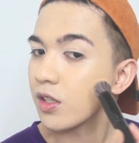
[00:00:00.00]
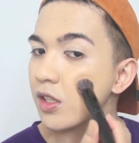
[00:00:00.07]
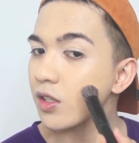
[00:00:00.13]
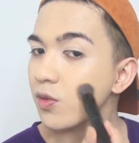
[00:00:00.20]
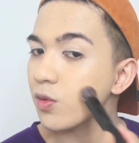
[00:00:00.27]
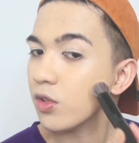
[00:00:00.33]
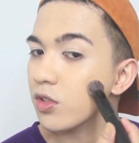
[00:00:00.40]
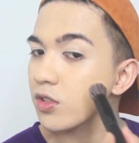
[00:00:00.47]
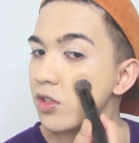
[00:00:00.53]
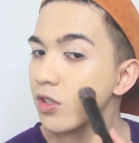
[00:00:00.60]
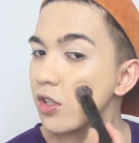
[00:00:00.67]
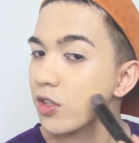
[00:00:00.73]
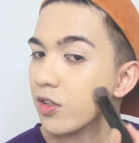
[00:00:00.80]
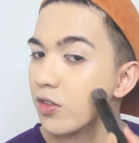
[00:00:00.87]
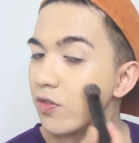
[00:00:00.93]
It will
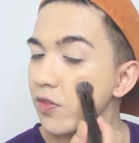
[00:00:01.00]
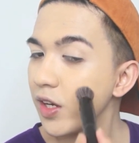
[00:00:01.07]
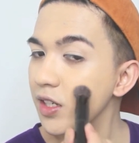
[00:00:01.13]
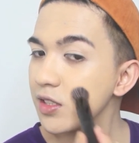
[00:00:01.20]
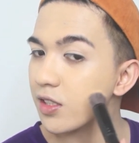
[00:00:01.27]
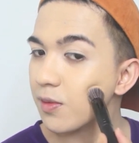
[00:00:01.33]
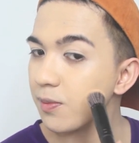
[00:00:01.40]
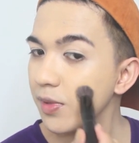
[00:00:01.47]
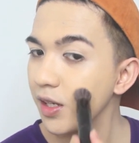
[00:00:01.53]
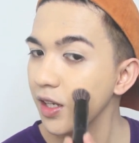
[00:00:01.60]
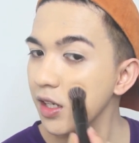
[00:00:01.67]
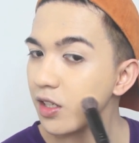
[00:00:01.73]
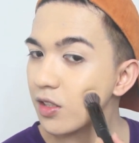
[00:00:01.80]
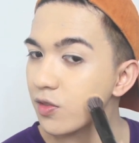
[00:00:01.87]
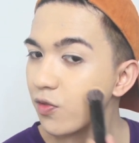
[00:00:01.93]
serve as a
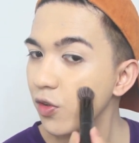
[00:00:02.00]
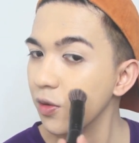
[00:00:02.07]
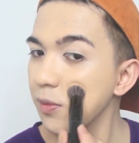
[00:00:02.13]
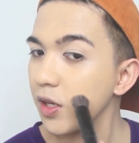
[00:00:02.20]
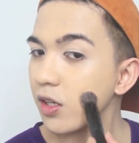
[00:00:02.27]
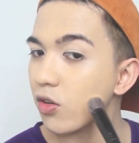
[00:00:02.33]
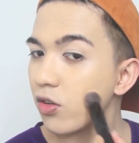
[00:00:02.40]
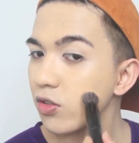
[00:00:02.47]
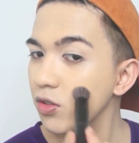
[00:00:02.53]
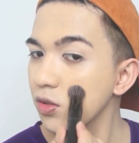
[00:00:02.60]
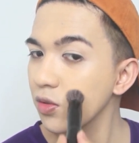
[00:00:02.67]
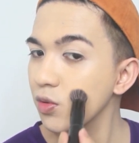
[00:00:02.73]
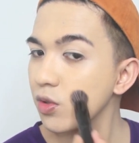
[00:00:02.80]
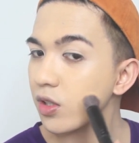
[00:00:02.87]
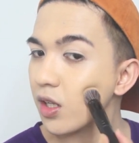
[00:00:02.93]
base for my
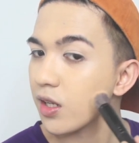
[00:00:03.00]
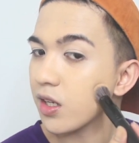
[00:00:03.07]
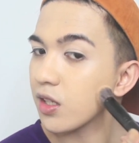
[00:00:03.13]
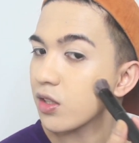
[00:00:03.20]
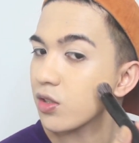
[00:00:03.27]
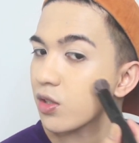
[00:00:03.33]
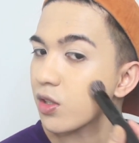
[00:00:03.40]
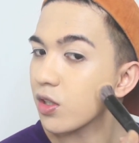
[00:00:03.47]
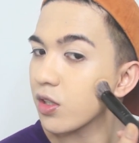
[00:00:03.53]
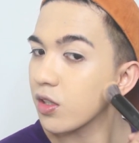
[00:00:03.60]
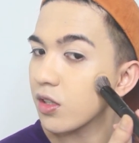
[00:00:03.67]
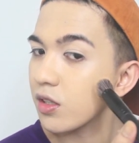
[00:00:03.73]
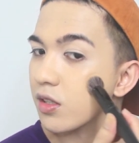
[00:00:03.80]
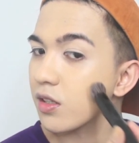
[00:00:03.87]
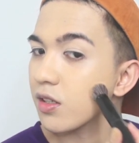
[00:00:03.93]
contour
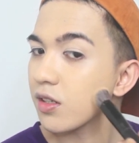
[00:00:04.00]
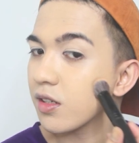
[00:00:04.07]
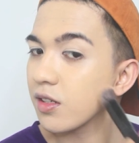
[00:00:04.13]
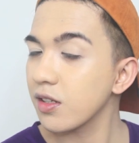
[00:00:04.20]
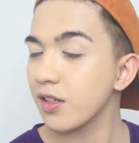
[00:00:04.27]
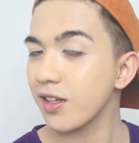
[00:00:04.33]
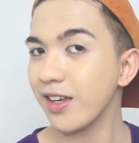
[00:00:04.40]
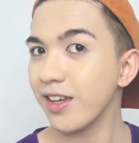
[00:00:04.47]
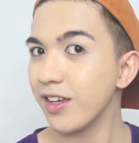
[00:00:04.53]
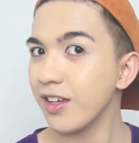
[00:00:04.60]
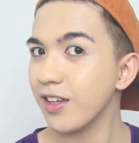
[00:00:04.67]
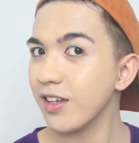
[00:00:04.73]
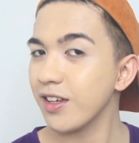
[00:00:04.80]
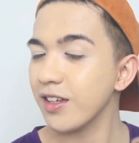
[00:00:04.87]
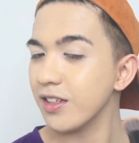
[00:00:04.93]
later,
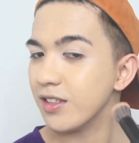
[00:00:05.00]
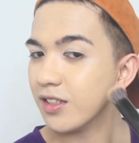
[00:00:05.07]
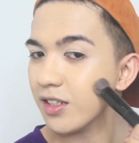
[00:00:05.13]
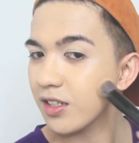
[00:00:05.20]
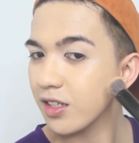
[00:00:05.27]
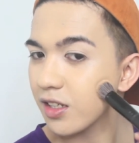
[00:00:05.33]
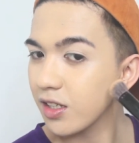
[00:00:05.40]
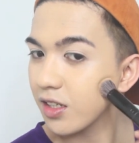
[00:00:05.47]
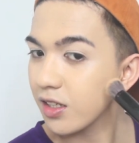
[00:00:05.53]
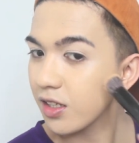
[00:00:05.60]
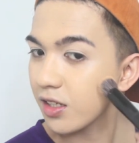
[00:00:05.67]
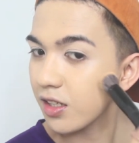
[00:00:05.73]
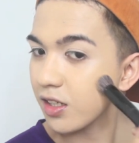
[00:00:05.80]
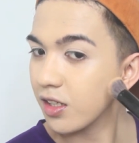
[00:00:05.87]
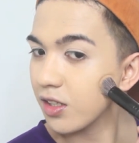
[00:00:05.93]
and
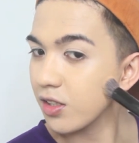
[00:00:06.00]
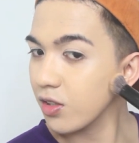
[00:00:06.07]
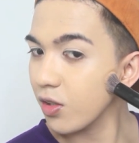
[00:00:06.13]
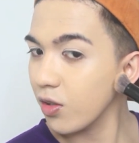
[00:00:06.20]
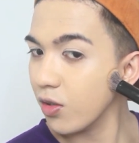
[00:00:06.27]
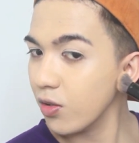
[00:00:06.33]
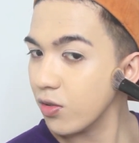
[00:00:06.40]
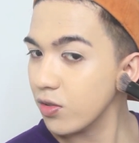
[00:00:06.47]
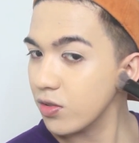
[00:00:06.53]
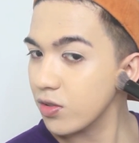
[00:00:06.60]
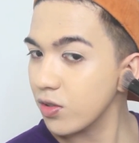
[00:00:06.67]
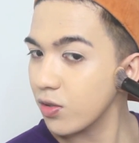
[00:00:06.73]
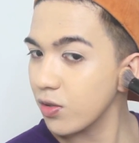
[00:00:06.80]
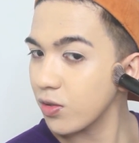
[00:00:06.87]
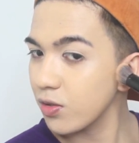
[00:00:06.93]
it
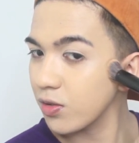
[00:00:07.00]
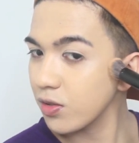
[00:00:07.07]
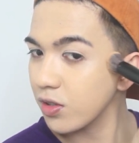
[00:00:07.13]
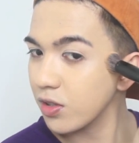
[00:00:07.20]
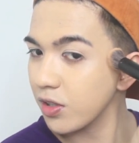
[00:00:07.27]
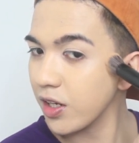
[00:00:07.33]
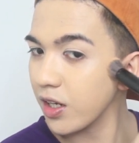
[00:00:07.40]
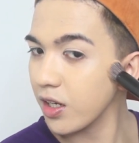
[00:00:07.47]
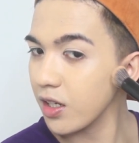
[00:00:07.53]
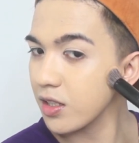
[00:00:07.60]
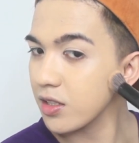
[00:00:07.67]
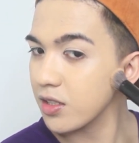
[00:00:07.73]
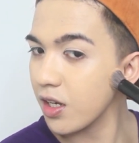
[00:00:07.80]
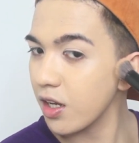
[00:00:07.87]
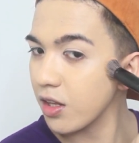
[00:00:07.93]
also
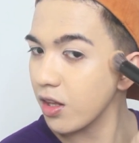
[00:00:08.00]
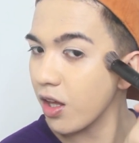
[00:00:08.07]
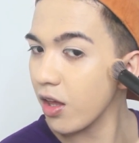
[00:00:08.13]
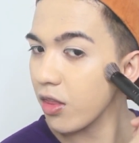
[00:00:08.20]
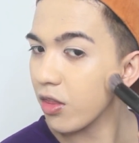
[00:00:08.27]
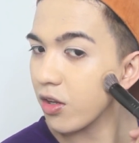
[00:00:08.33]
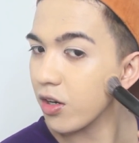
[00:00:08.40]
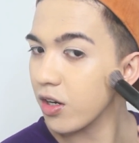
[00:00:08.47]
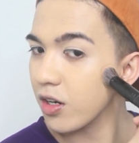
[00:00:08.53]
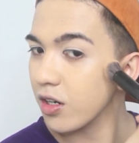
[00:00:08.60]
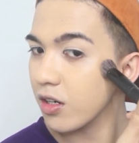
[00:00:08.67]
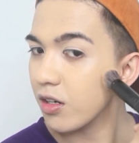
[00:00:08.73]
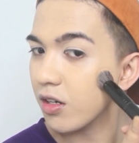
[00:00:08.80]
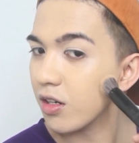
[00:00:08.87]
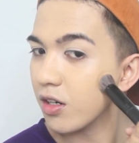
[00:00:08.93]
creates
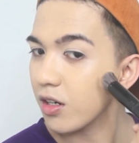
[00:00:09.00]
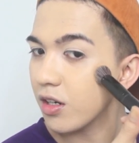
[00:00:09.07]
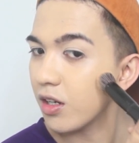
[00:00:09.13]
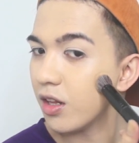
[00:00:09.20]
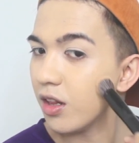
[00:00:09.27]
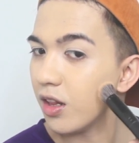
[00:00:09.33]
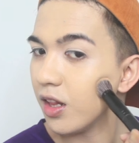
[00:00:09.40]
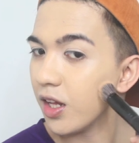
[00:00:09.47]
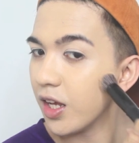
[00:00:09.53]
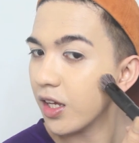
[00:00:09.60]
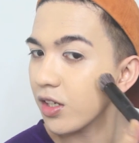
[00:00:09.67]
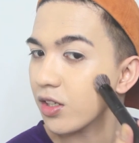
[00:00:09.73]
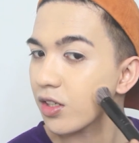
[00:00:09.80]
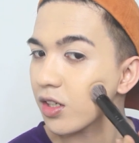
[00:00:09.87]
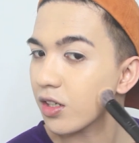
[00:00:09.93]
another
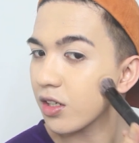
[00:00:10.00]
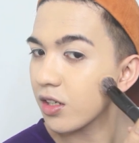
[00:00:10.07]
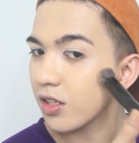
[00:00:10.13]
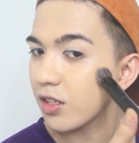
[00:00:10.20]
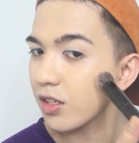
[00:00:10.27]
layer